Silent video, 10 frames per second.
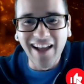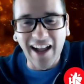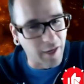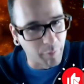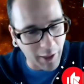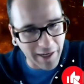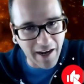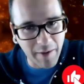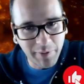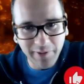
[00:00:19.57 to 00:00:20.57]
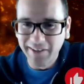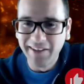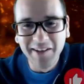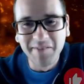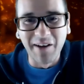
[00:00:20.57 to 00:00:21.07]
I got to bring it up,
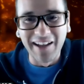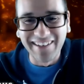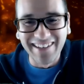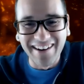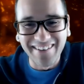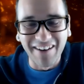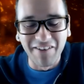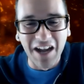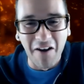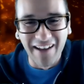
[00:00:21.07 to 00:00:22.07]
but you know, here we go.